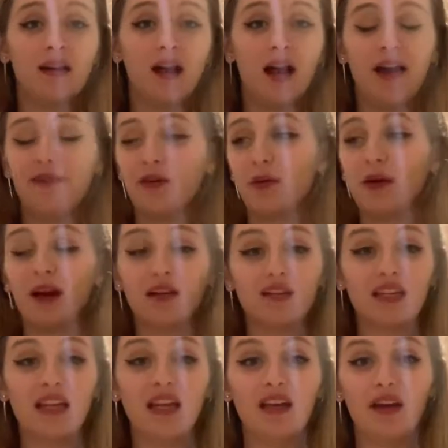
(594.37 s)
Everyone has an
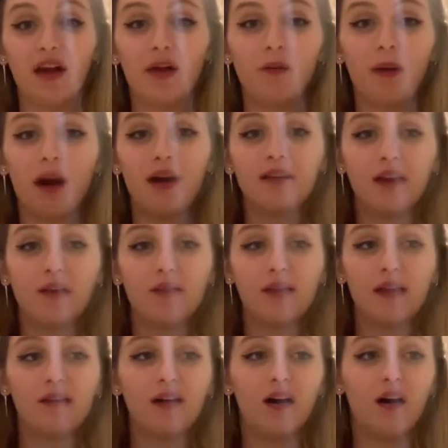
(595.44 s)
ego, but I don't
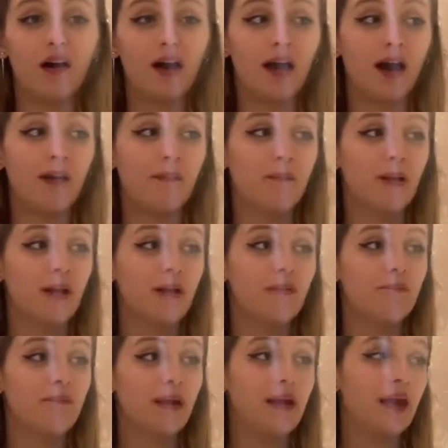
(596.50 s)
think that I am
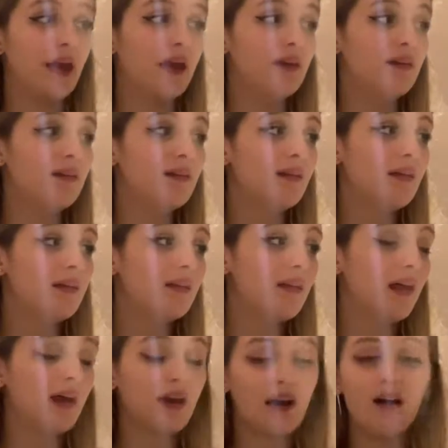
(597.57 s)
being
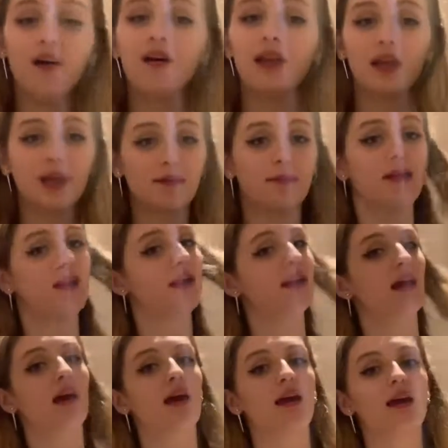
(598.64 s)
like, oh, look at me,
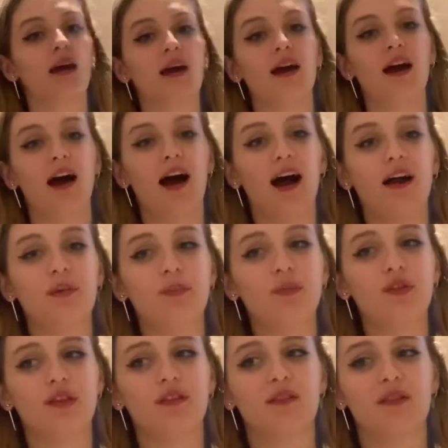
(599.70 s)
yay. I'm
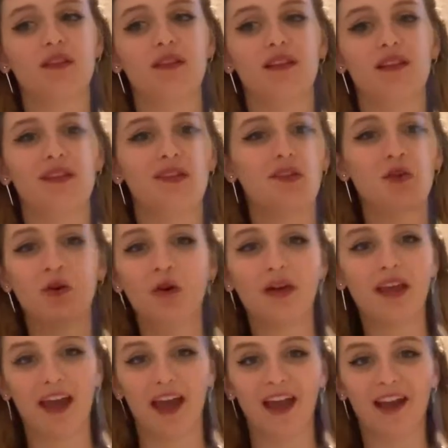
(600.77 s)
just
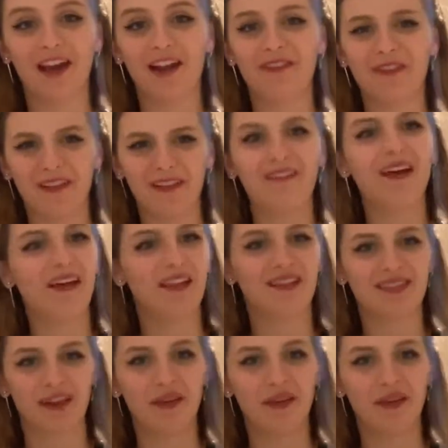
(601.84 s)
talking, and I feel like that's